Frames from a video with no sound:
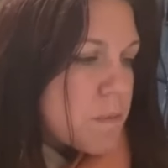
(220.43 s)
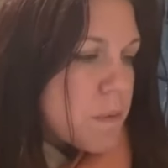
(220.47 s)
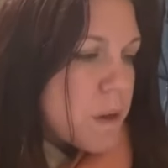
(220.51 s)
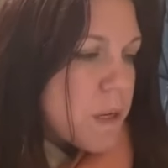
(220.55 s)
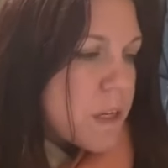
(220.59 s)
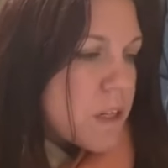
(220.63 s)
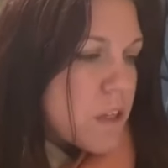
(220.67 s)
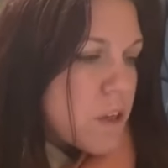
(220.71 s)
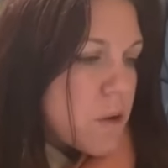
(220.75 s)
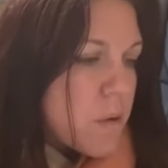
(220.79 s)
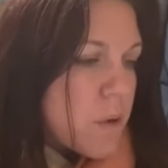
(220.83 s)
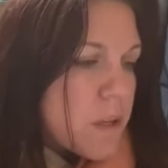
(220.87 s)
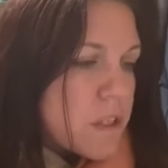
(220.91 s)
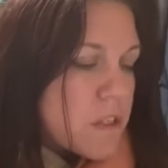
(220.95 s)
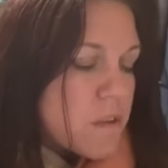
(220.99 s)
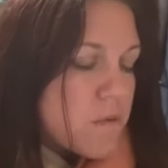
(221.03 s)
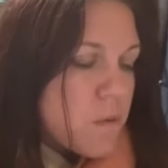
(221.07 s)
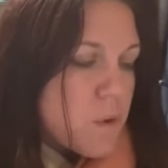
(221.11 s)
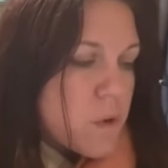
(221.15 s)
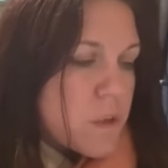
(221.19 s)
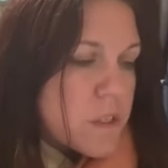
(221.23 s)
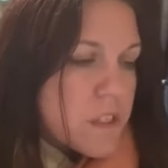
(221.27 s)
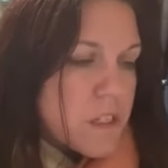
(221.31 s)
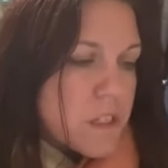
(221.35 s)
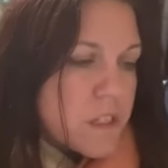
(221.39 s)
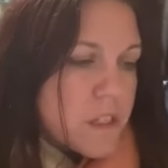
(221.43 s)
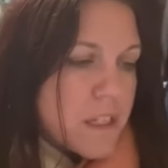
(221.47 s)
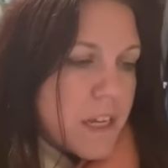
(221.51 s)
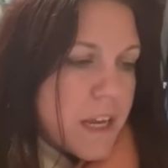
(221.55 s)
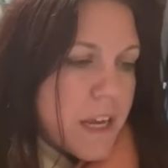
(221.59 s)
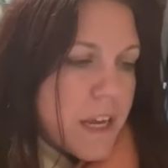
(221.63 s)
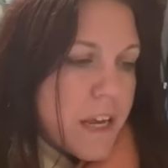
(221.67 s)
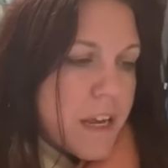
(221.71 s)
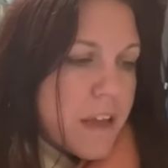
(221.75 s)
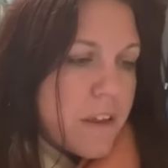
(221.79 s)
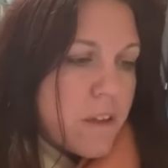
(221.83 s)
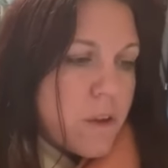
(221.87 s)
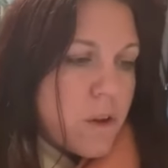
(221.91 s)
but U.S. forced his
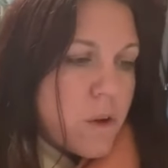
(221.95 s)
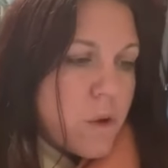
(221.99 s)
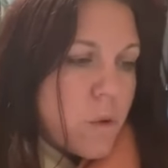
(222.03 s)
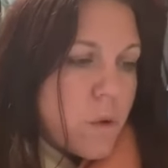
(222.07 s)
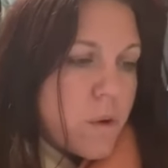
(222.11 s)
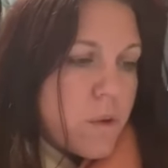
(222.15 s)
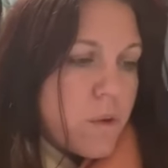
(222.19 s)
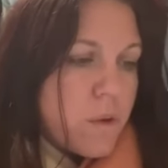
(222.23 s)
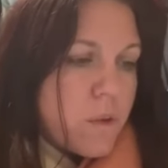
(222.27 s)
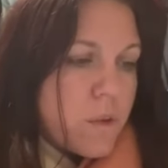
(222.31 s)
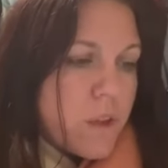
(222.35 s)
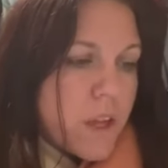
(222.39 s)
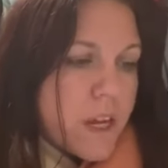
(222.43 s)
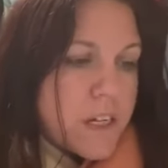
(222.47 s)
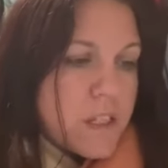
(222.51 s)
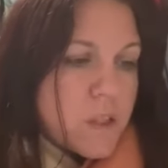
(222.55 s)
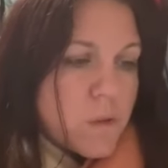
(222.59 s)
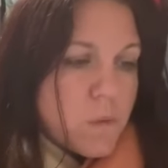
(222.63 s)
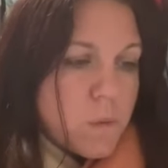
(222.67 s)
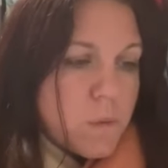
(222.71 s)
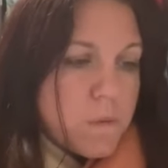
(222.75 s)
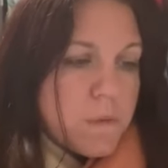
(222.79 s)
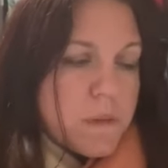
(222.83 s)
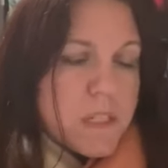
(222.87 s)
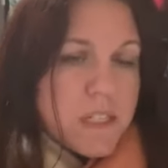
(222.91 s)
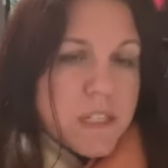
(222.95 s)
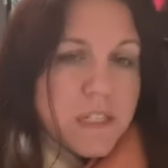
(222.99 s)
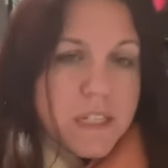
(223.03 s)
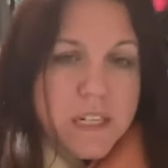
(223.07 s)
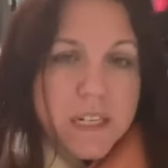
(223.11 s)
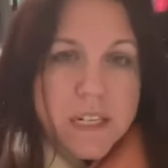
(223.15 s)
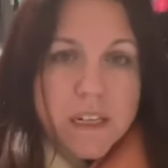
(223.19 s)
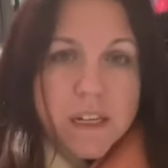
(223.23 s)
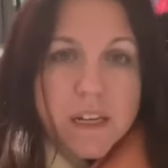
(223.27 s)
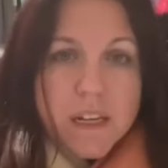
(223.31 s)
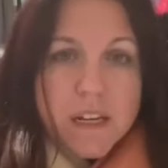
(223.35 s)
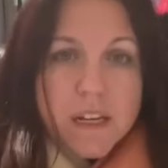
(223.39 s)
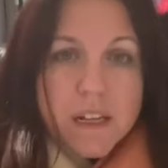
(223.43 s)
hand. The northern lights will be
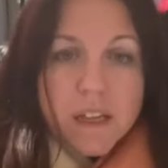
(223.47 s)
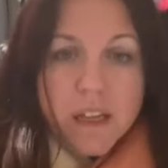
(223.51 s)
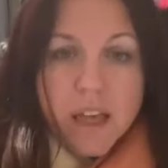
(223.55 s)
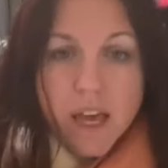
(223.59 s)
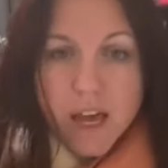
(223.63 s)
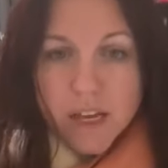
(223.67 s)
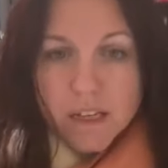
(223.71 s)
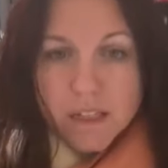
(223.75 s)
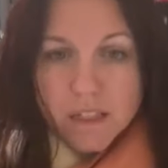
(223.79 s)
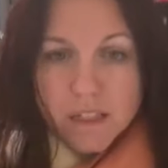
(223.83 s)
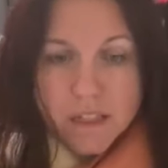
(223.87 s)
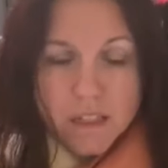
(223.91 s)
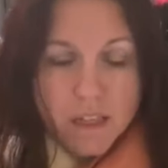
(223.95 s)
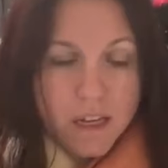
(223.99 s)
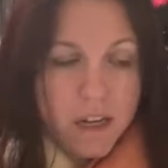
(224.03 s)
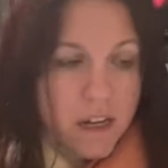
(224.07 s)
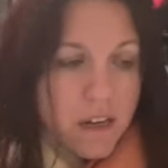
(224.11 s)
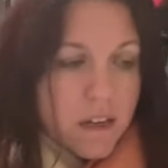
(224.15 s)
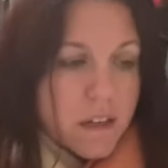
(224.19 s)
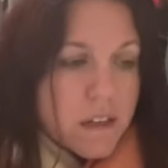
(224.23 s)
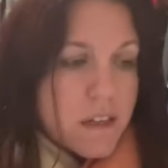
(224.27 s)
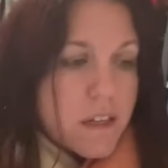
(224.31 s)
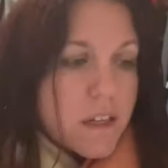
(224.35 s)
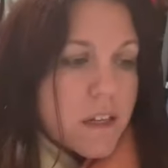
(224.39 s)
seen in Alaska.